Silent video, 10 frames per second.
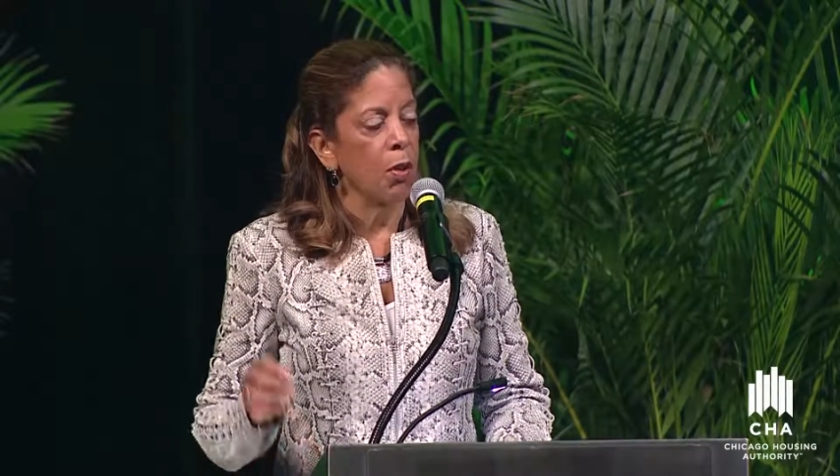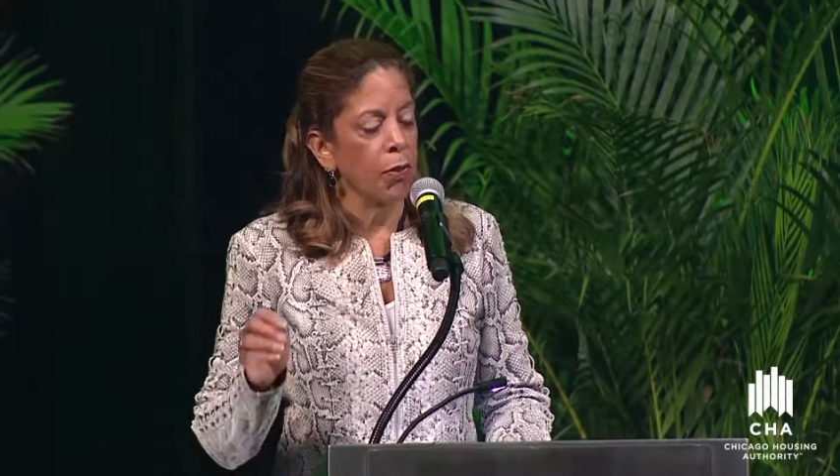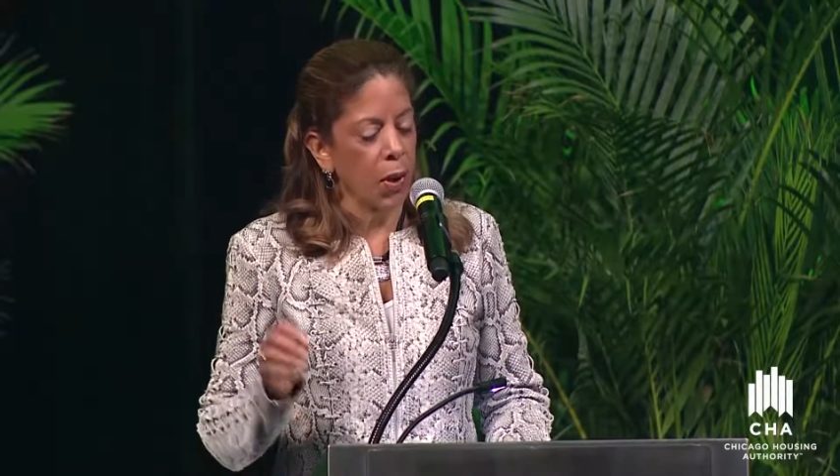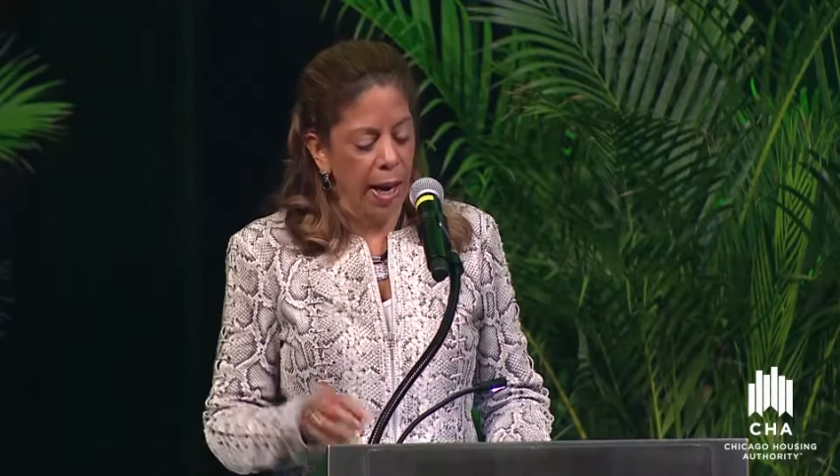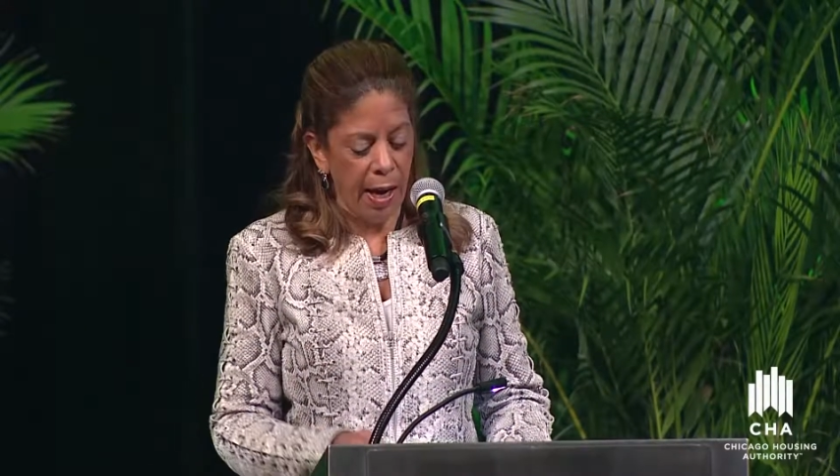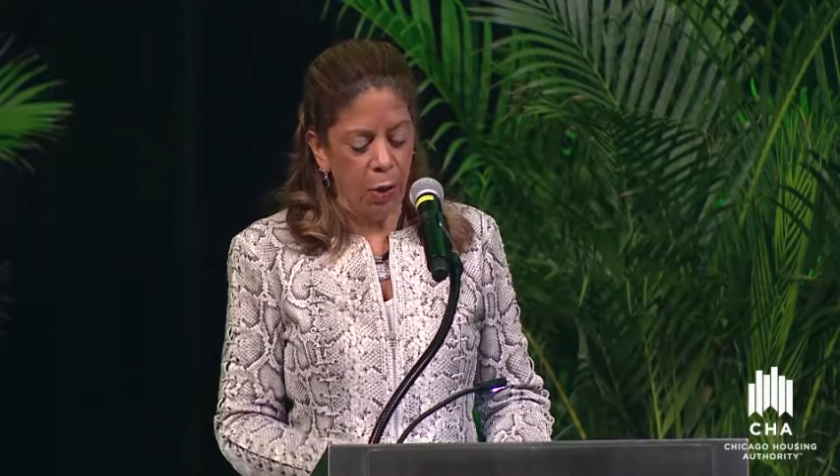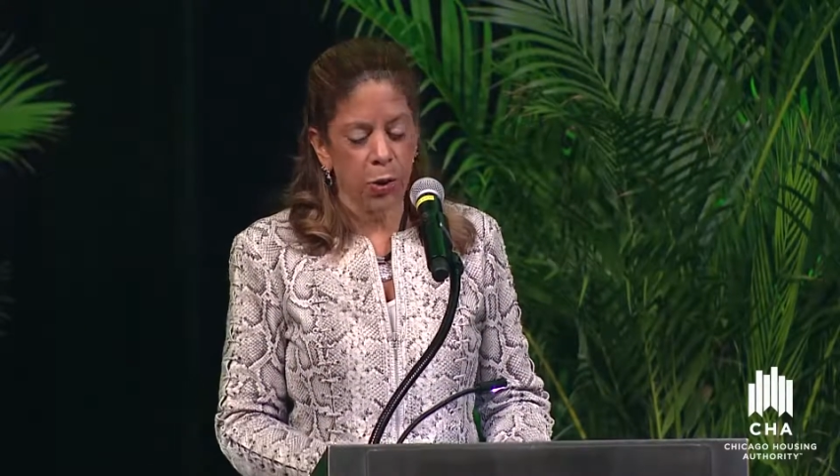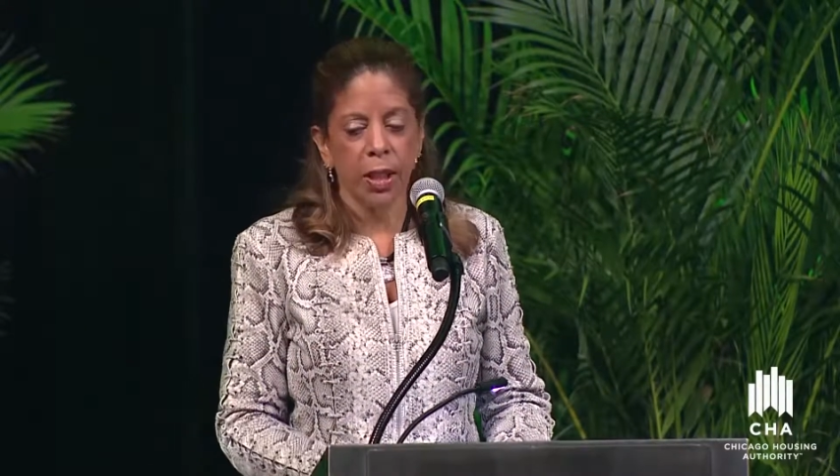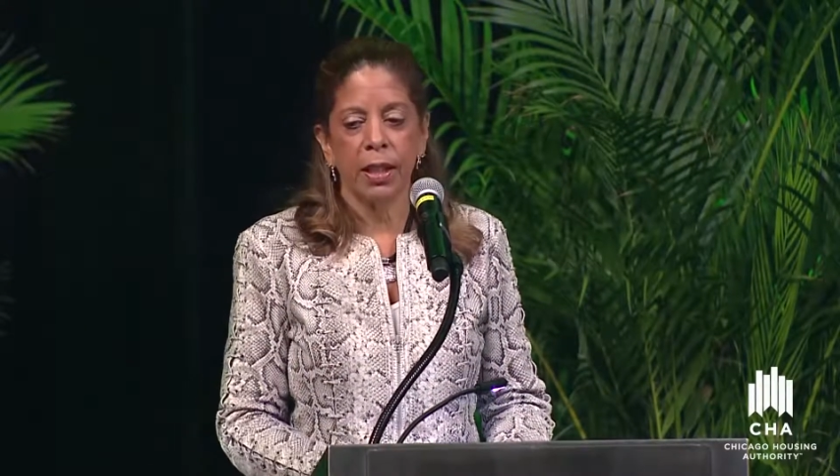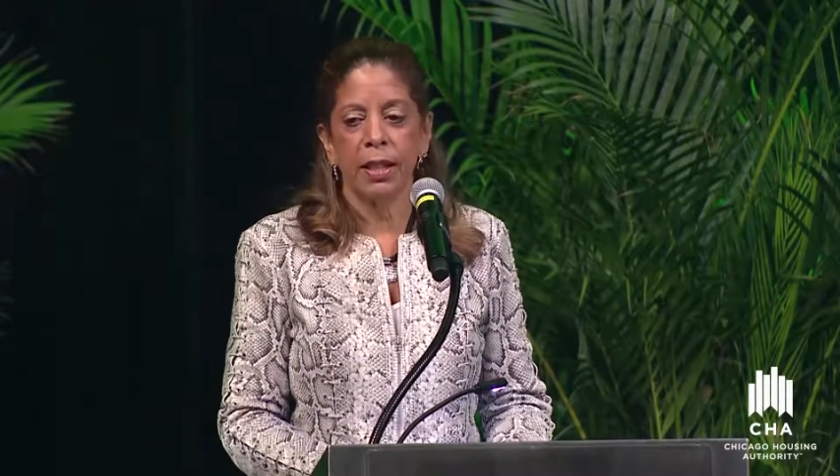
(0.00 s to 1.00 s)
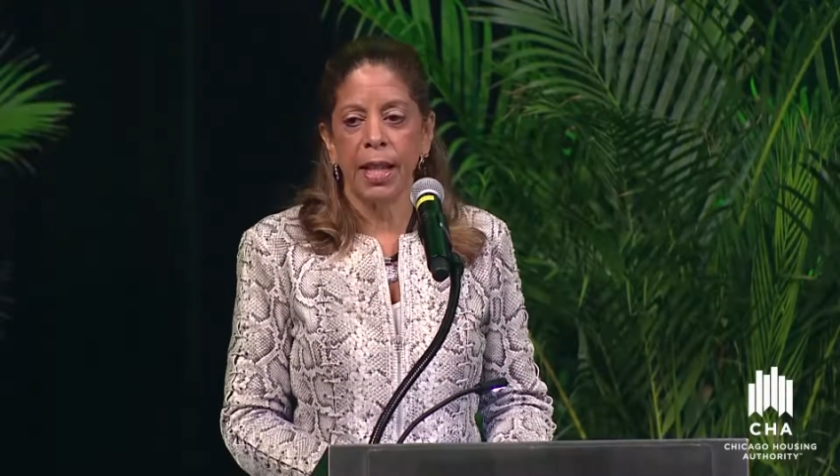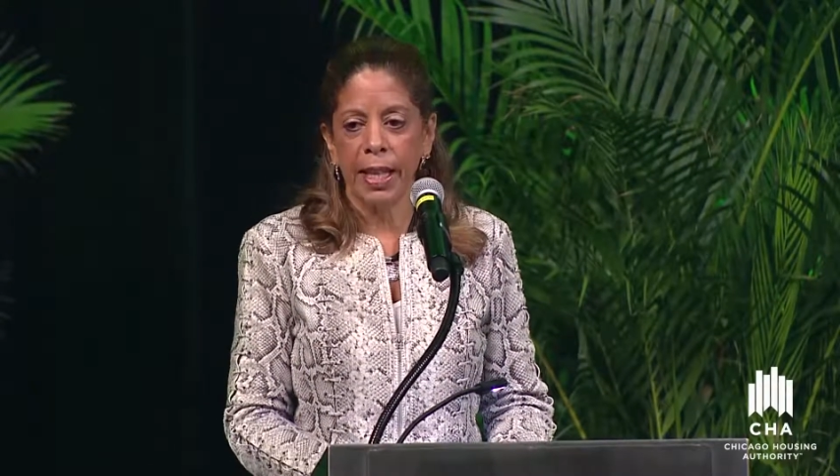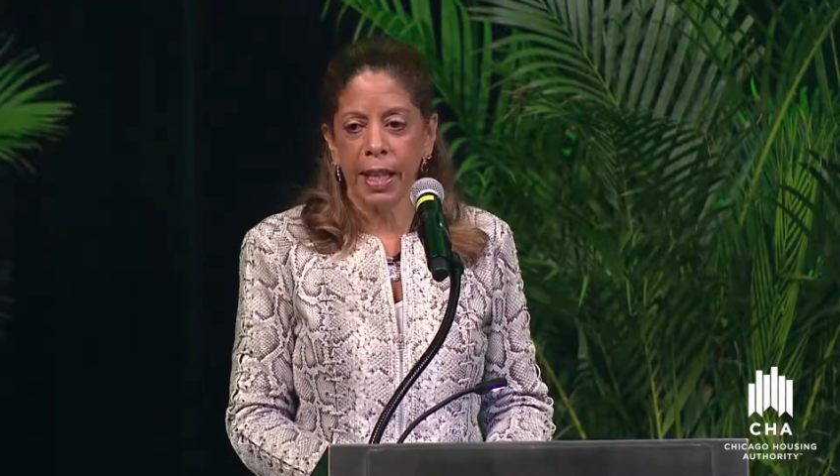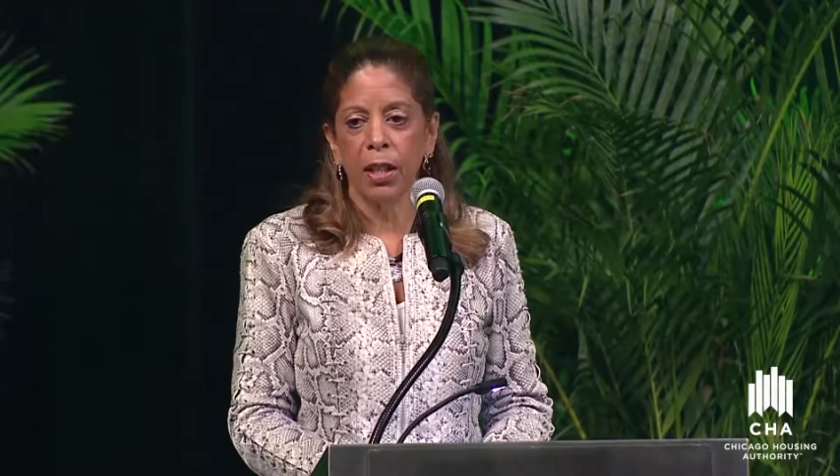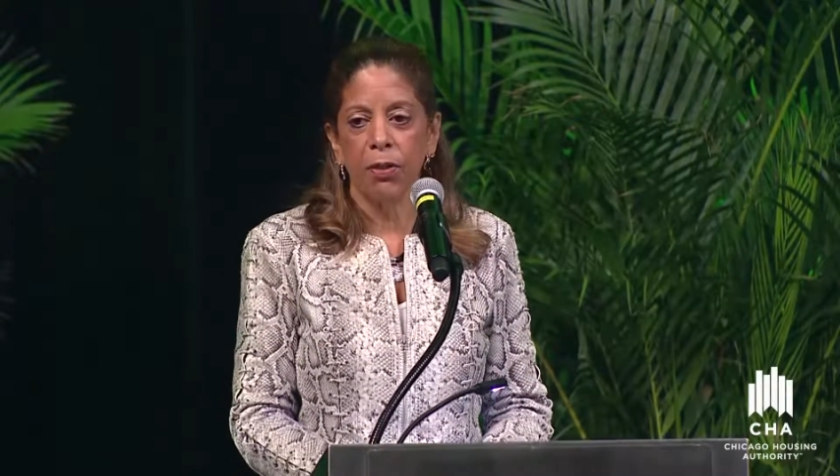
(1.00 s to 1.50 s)
for housing that they
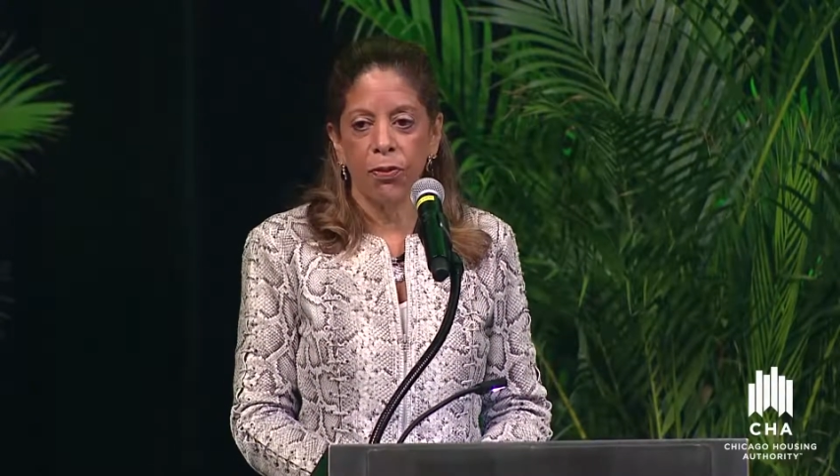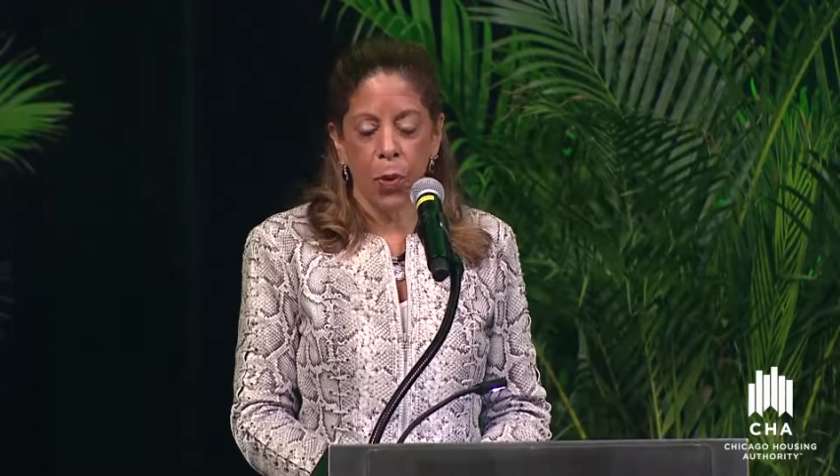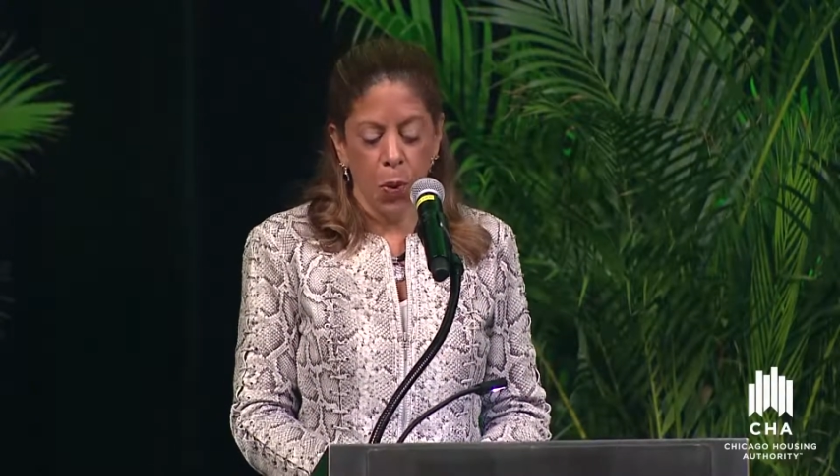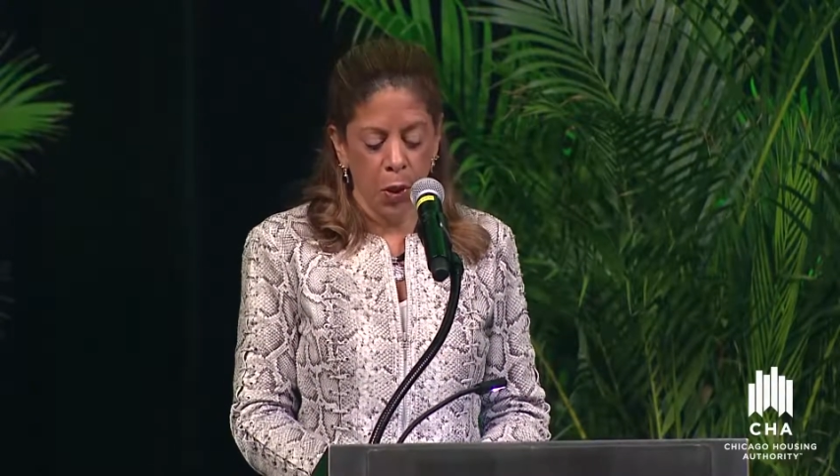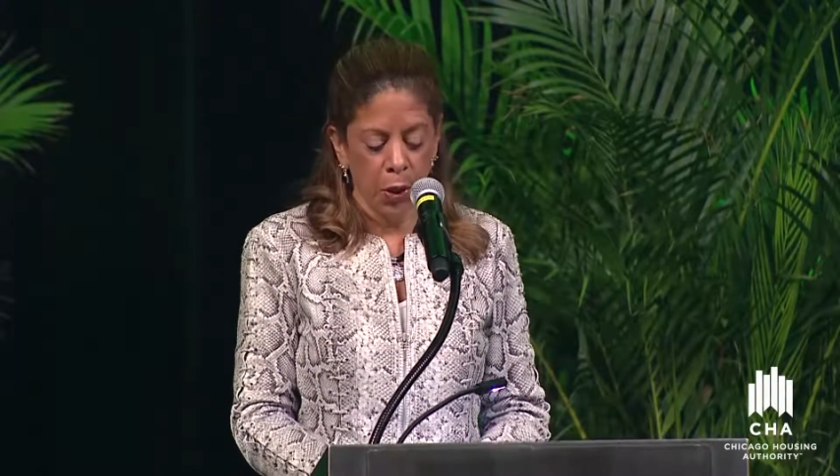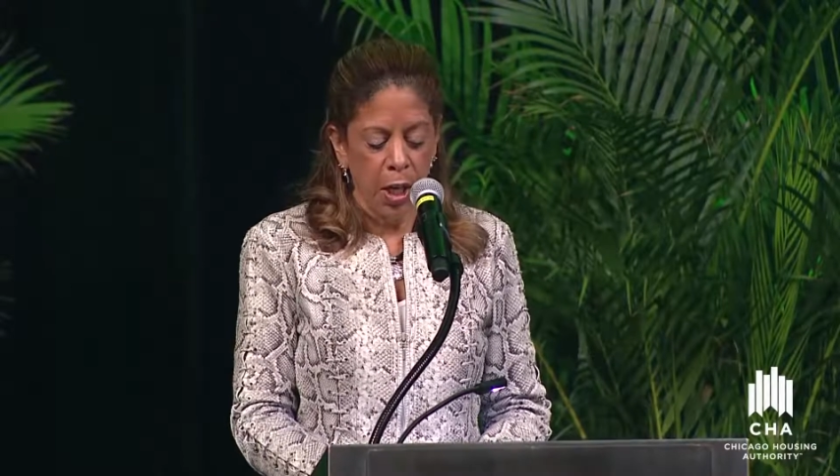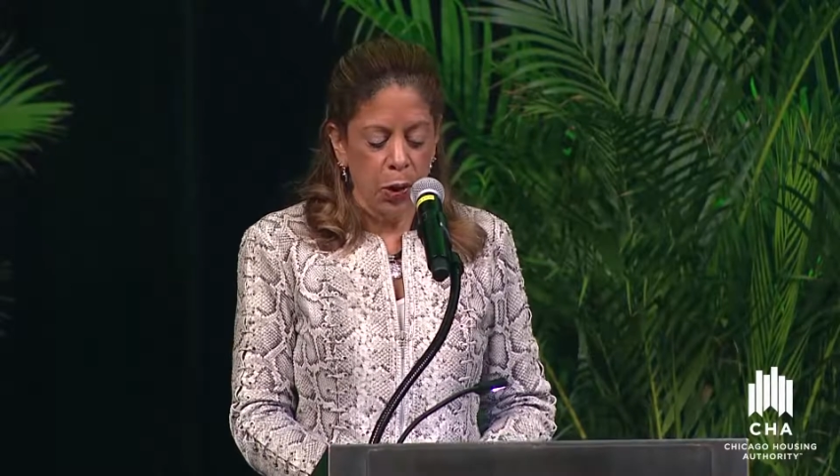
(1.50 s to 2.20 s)
can afford